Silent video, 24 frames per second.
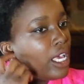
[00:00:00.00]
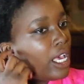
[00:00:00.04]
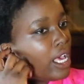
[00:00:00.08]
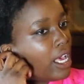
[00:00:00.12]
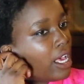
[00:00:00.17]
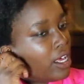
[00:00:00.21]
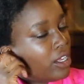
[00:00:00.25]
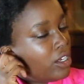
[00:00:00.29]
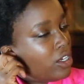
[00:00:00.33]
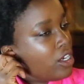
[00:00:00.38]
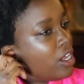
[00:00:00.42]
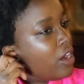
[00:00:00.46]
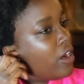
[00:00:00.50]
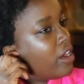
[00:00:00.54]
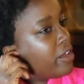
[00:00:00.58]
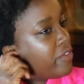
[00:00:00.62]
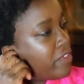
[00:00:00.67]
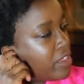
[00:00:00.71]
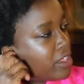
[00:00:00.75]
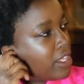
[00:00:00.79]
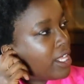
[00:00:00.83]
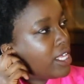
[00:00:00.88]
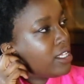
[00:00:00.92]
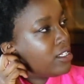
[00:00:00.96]
sure? Yeah. No, I
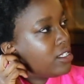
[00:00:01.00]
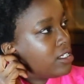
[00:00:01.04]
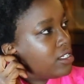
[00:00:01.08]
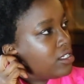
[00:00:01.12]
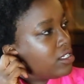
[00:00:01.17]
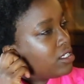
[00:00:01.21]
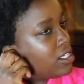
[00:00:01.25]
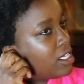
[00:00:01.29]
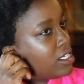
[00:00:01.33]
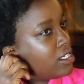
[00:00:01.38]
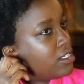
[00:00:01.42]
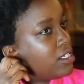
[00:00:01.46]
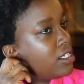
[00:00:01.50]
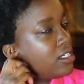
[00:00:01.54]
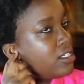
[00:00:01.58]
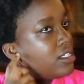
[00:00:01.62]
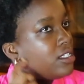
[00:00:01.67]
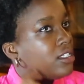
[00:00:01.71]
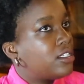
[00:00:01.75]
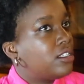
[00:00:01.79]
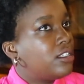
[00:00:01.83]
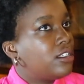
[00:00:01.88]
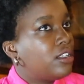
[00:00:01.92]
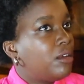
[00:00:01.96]
think that
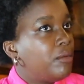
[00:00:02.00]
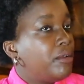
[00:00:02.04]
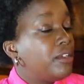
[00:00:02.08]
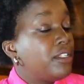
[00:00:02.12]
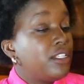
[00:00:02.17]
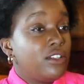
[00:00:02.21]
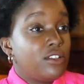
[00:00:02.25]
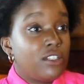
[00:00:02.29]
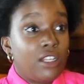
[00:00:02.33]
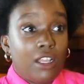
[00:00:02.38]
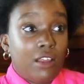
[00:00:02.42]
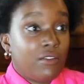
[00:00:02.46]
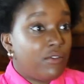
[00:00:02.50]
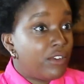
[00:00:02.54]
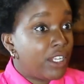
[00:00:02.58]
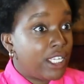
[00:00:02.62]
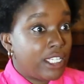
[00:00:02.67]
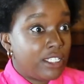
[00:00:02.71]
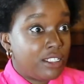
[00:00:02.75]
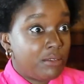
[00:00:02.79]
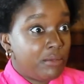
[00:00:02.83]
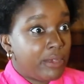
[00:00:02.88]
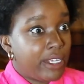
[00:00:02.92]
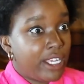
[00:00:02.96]
does. I mean, it sounds
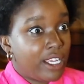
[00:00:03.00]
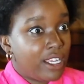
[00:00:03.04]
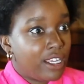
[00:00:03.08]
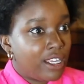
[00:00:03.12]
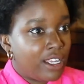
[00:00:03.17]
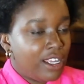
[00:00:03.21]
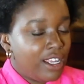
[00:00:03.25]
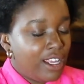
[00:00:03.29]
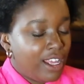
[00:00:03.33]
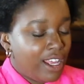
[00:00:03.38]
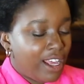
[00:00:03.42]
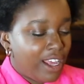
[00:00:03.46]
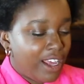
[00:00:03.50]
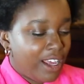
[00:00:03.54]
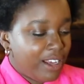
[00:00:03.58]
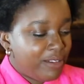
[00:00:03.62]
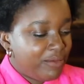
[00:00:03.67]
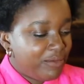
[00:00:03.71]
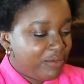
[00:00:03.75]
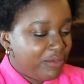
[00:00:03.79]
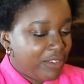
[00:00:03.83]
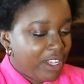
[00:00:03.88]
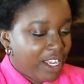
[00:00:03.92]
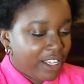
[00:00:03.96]
lovely to me. I
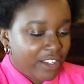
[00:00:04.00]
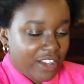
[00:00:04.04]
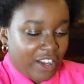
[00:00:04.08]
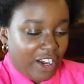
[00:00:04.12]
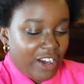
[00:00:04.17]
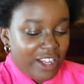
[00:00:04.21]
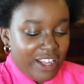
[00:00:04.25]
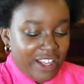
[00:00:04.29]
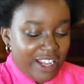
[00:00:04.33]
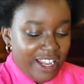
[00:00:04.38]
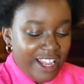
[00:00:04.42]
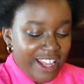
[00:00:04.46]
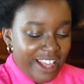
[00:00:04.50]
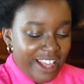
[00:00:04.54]
can't